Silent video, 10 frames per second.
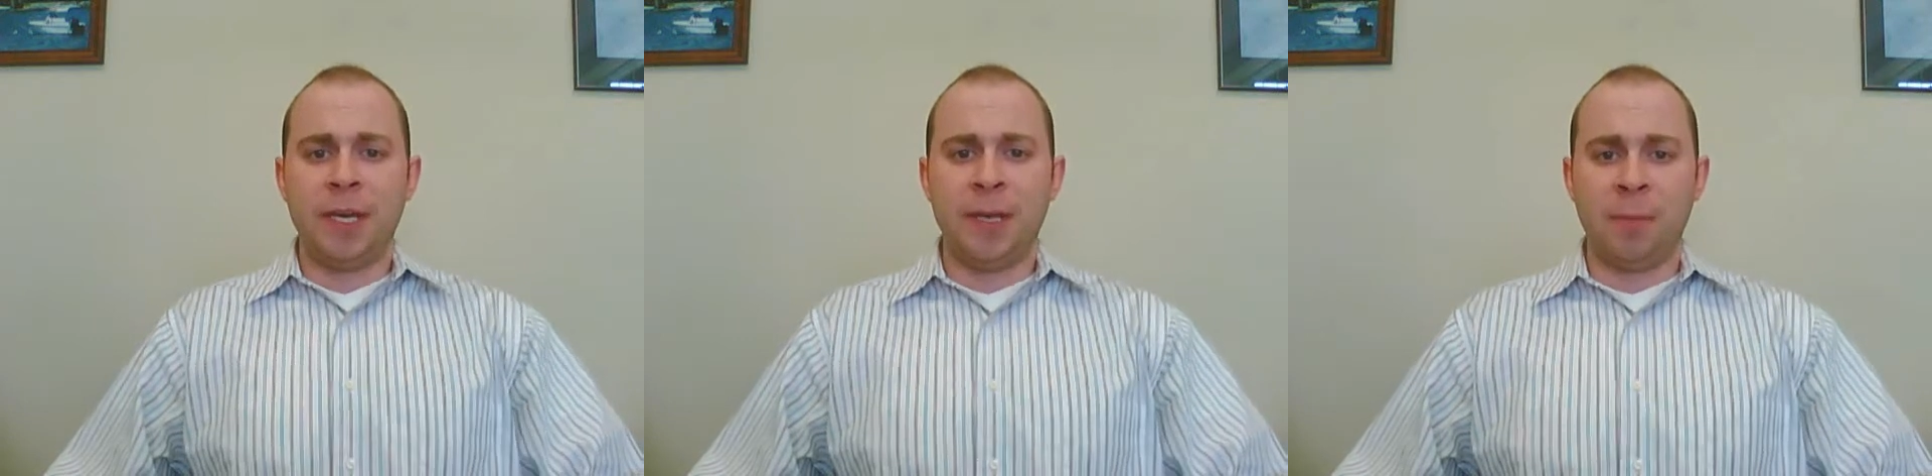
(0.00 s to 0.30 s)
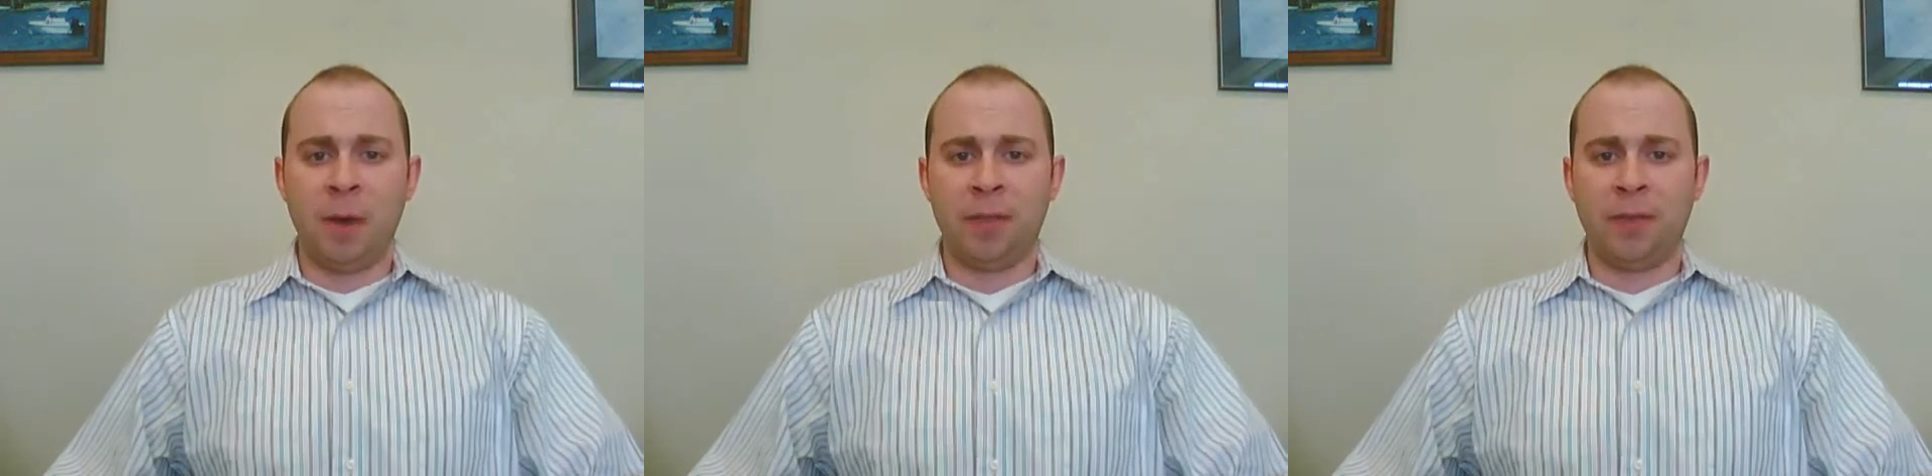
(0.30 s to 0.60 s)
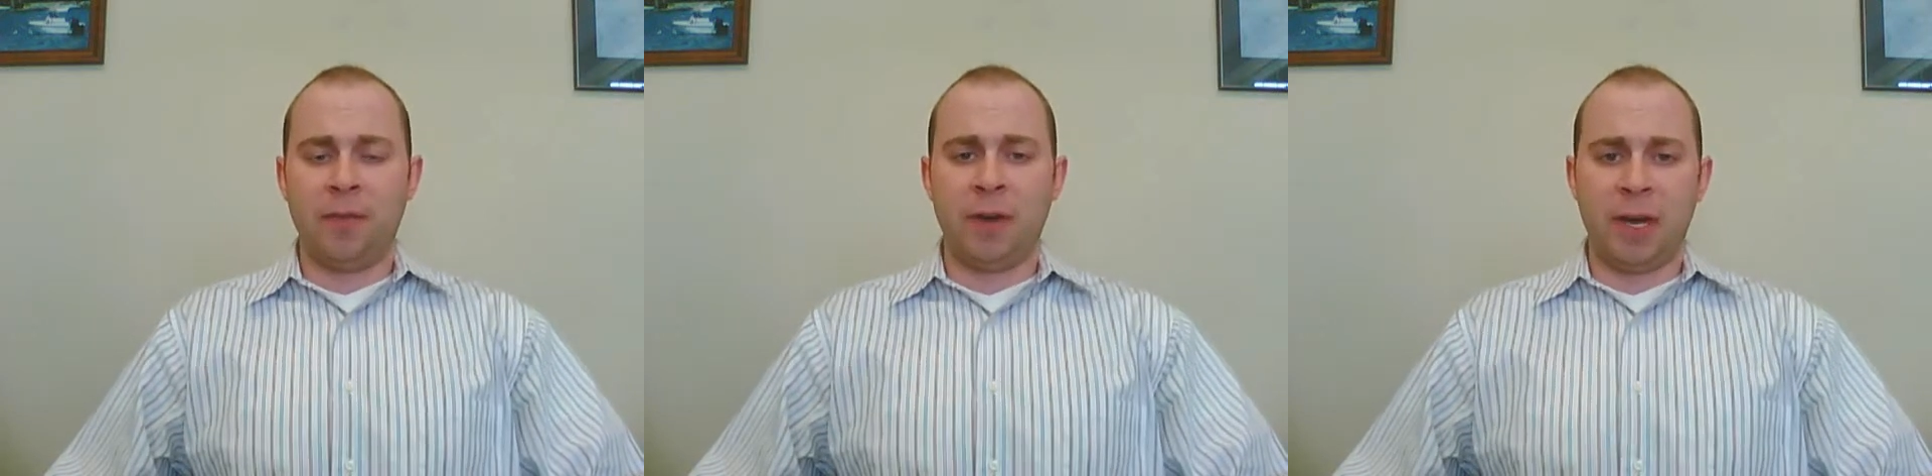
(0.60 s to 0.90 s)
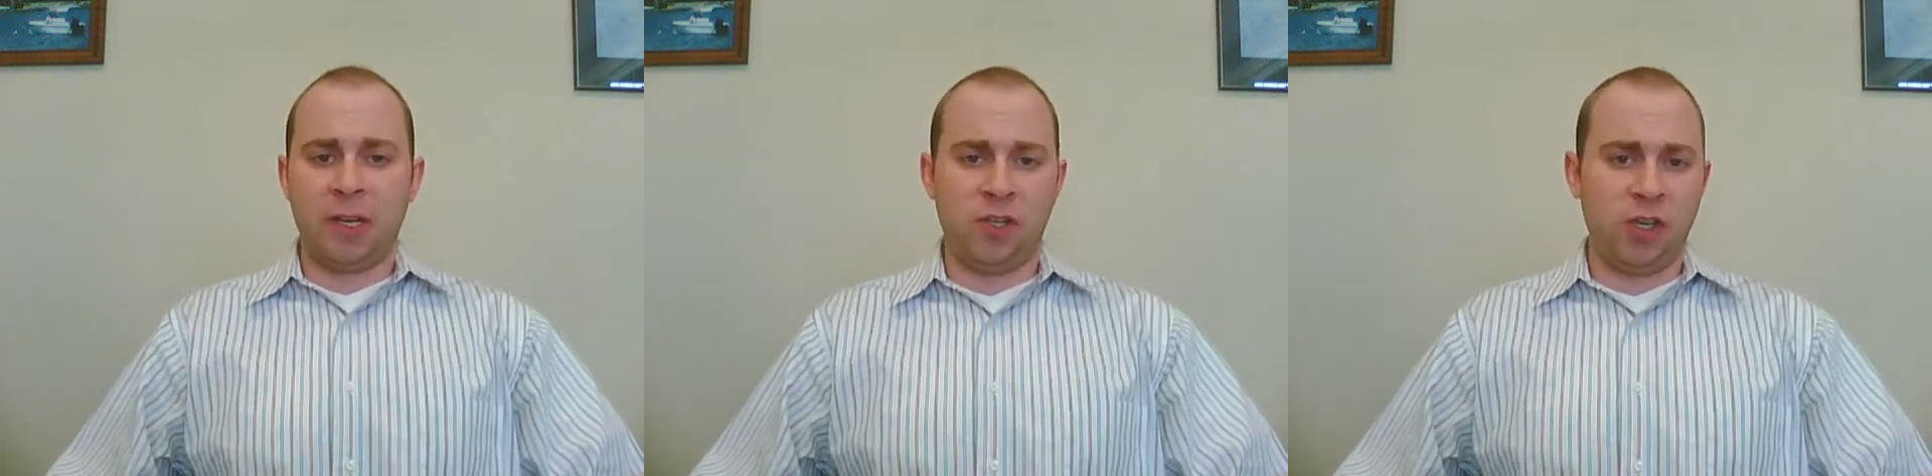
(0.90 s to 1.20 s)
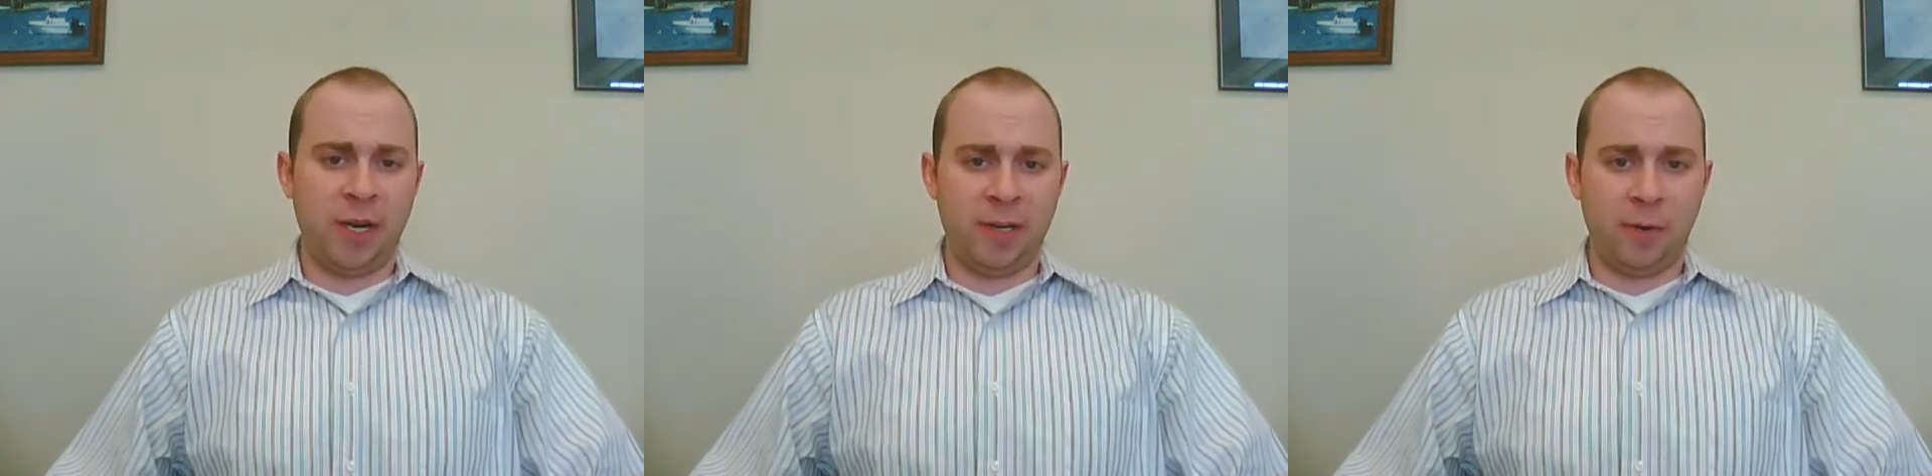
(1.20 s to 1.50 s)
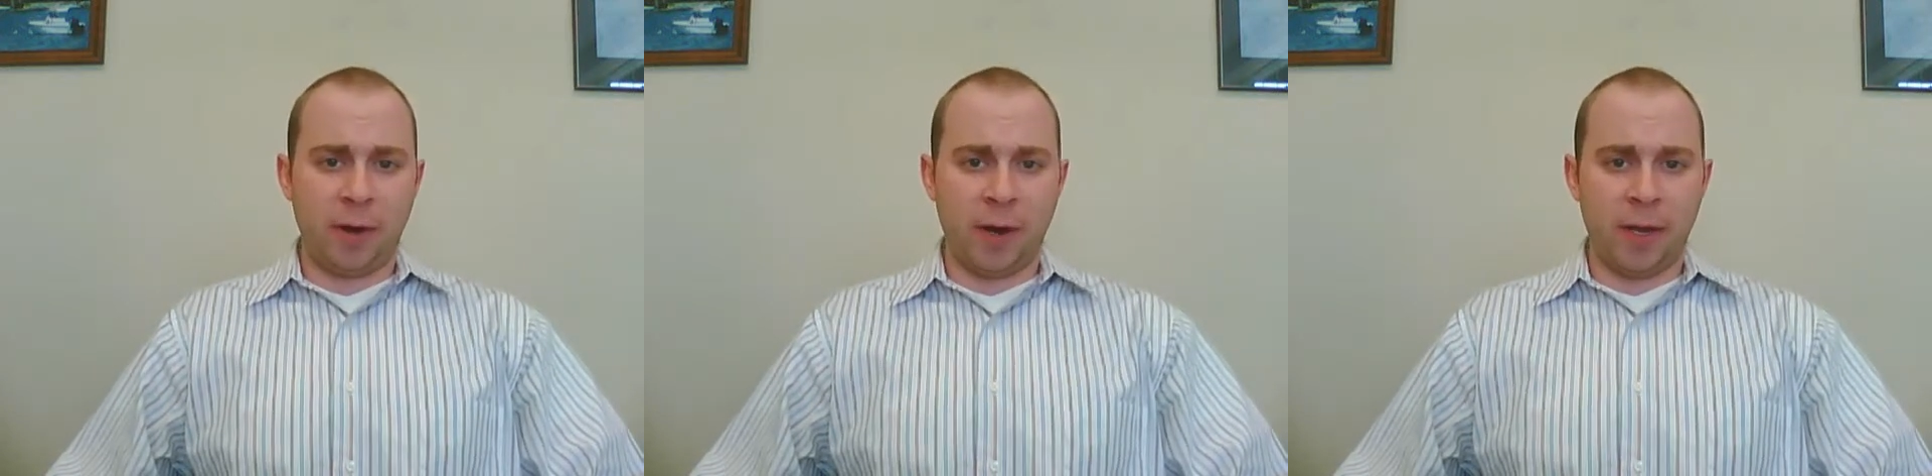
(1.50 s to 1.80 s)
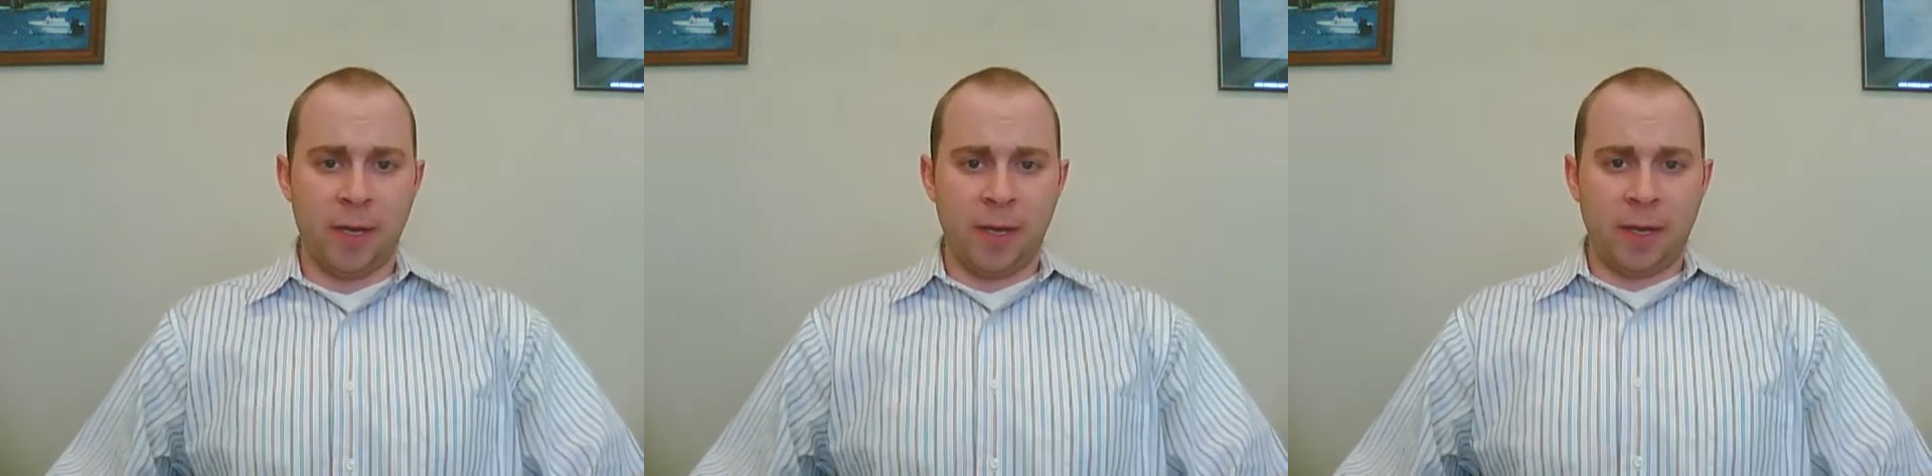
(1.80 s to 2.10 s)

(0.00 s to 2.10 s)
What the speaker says: in the month of January,